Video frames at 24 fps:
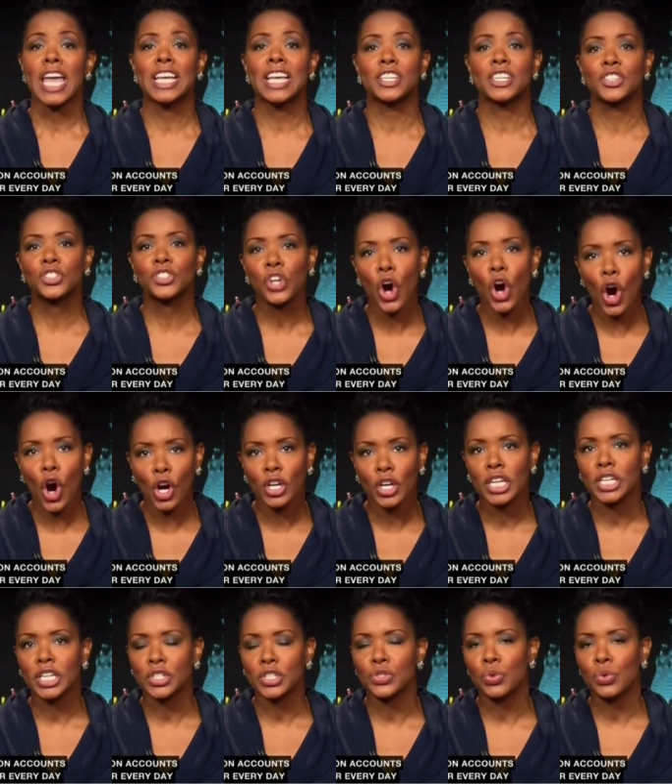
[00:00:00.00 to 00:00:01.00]
is
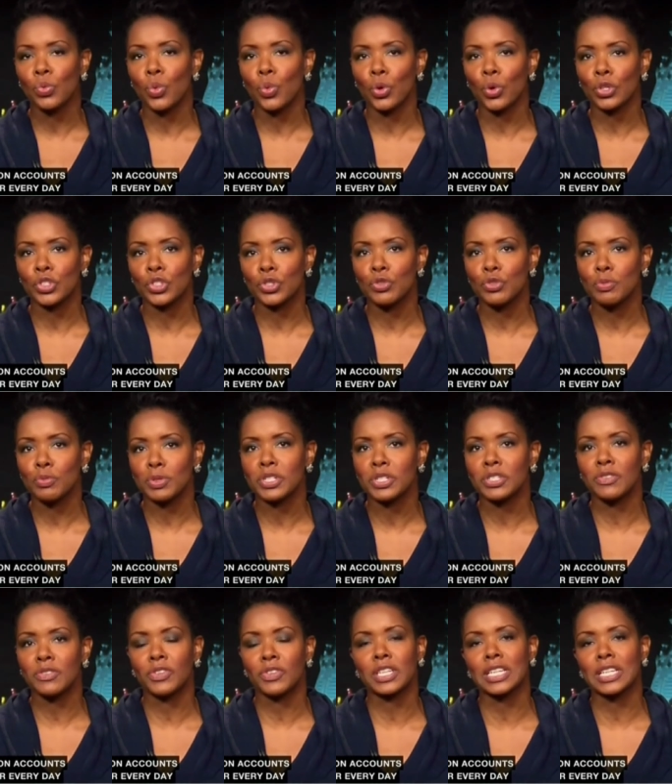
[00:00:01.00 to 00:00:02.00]
targeted towards you
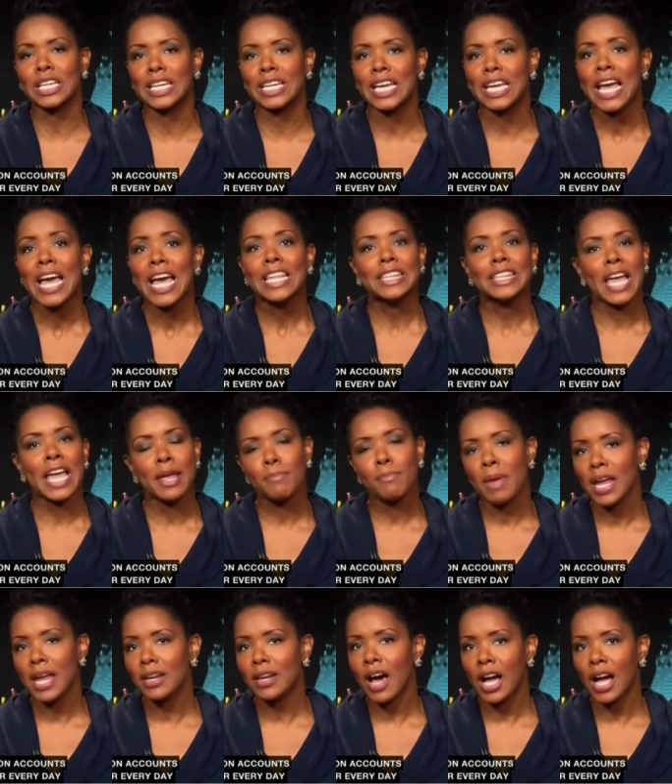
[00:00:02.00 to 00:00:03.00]
specifically, they
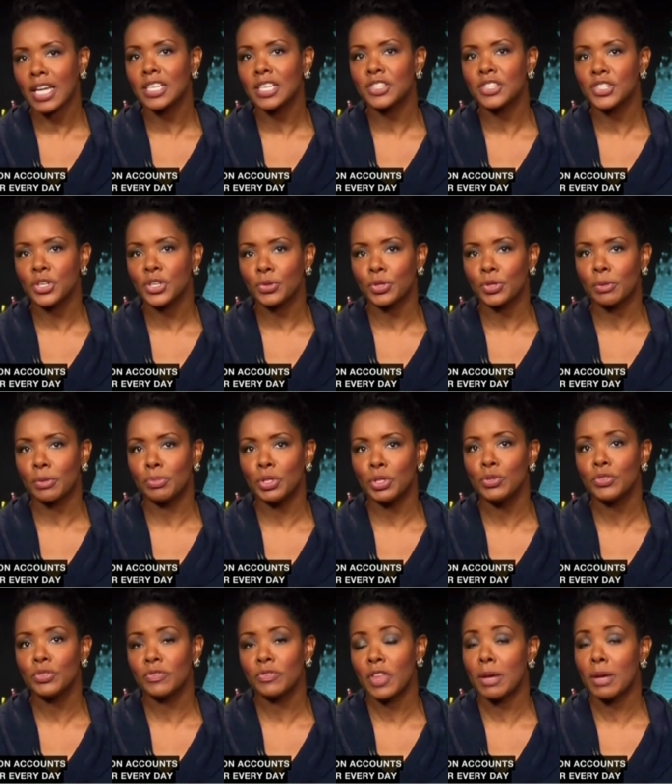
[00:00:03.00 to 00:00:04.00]
may not consider it
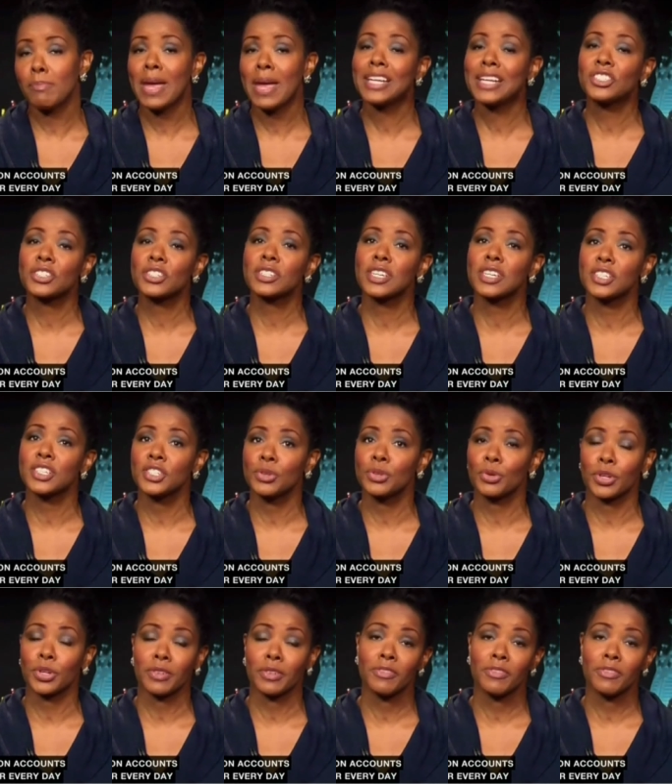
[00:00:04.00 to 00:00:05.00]
abusive. They may just
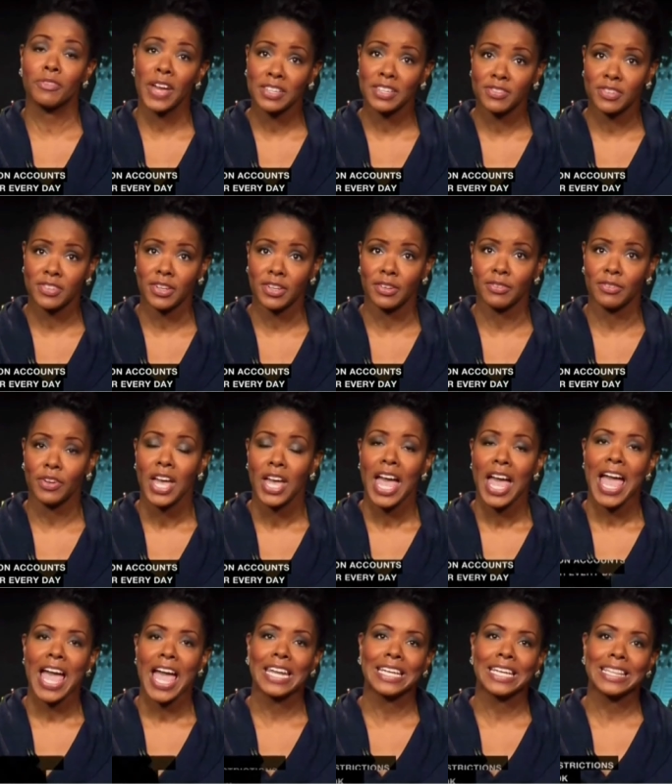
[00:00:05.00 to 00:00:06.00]
consider it offensive.
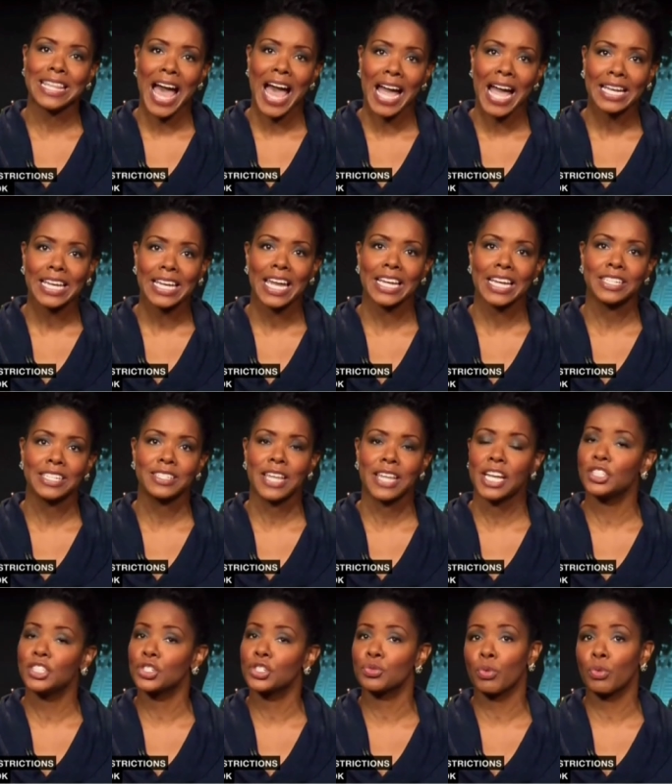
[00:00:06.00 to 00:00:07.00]
And in that case,
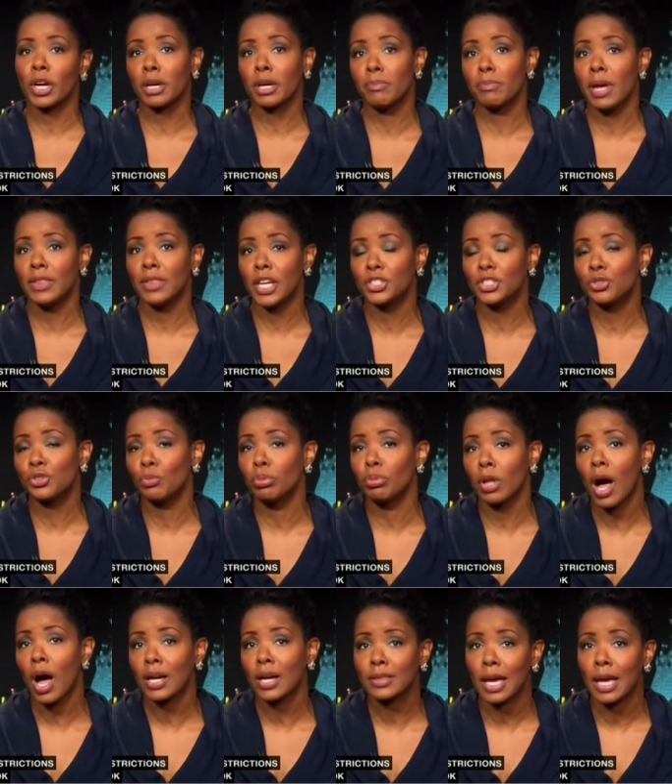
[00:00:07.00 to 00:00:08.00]
they just recommend that you
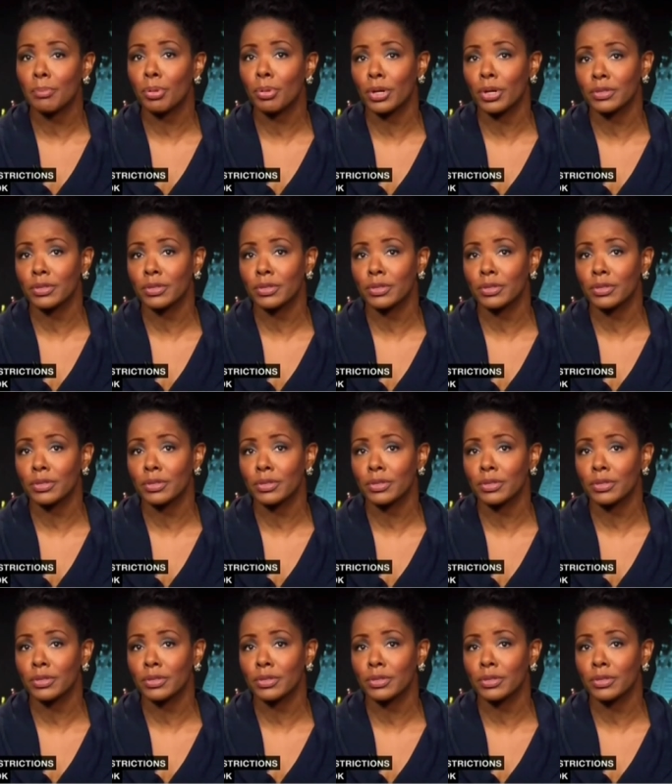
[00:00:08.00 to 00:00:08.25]
block that